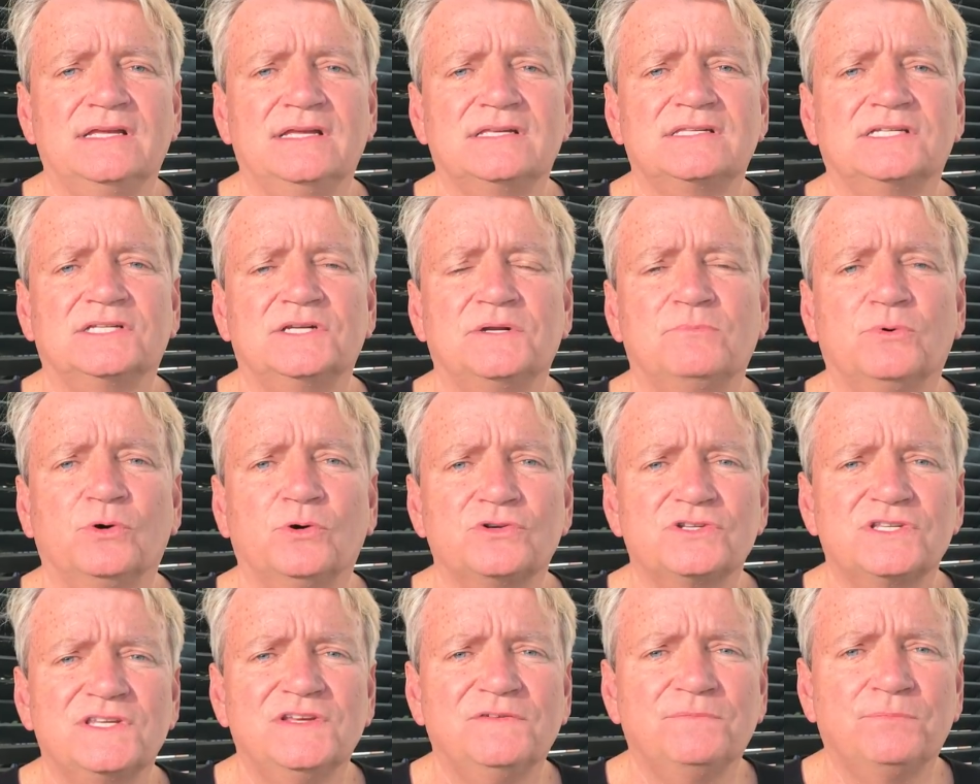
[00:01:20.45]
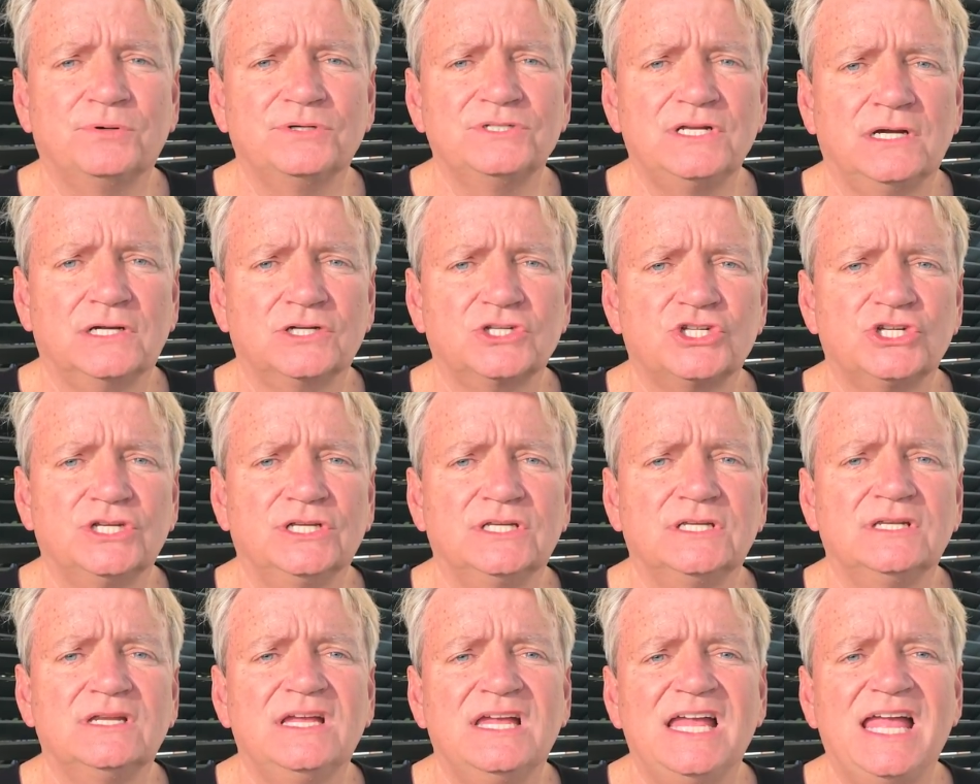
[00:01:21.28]
It's an immersive
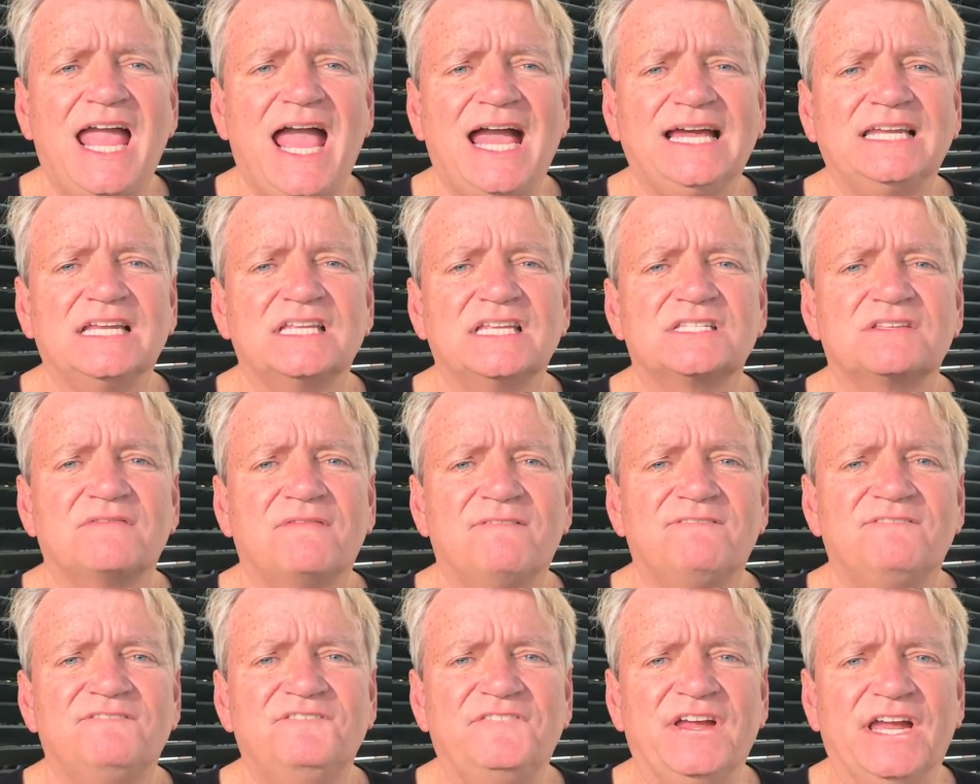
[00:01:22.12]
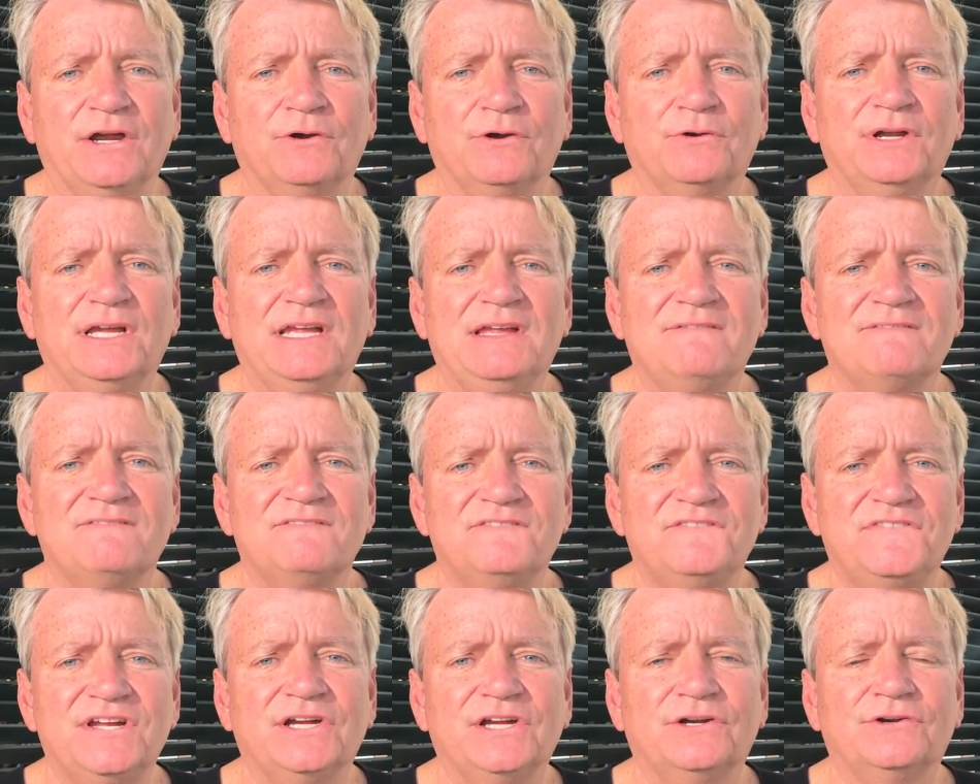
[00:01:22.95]
production, and it's very,
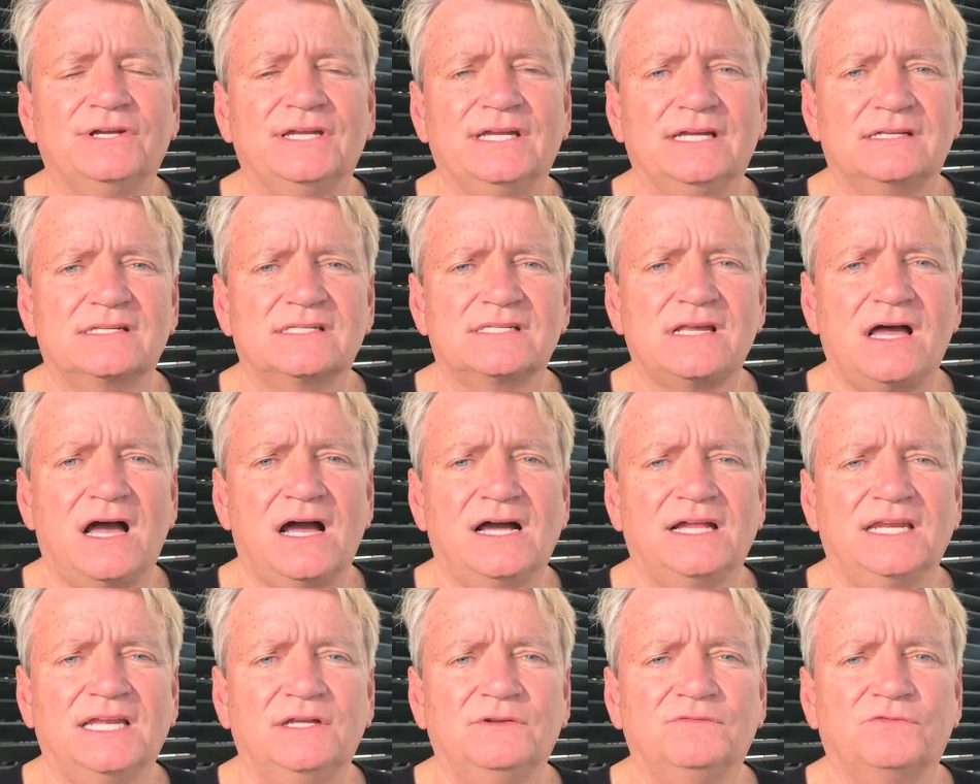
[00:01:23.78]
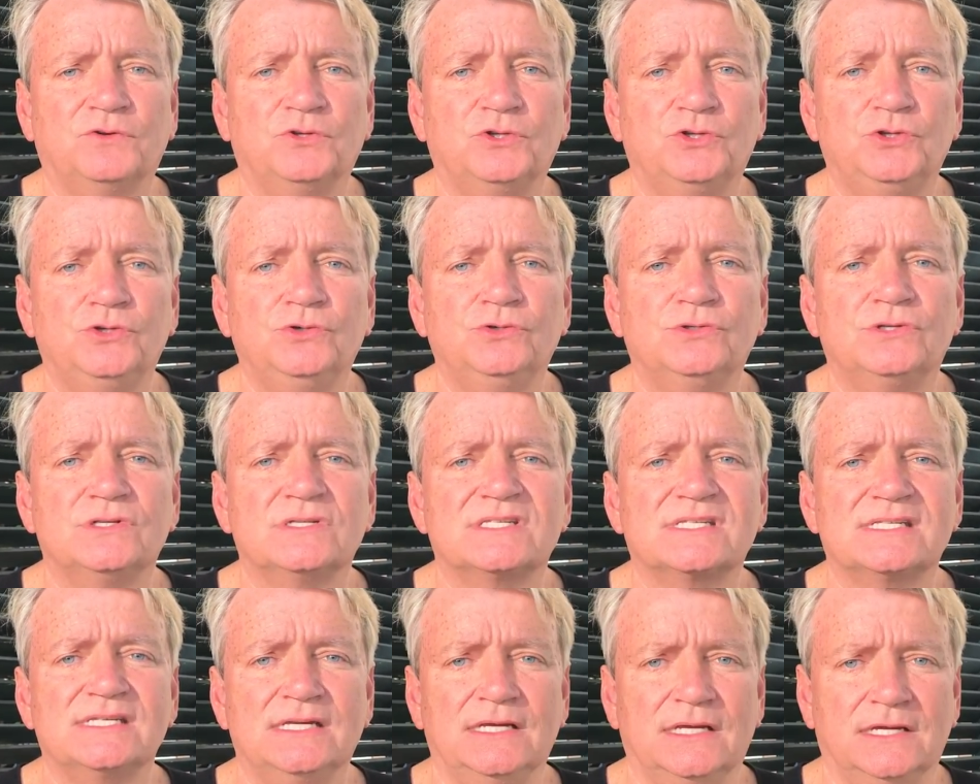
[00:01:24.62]
very exciting for you to
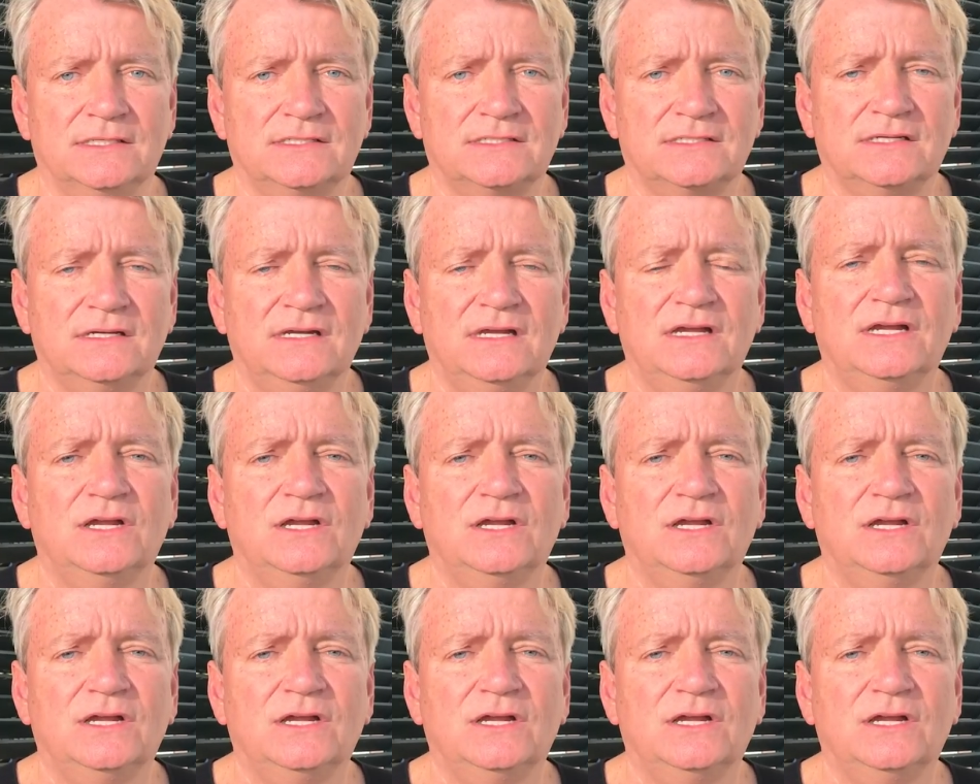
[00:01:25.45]
sit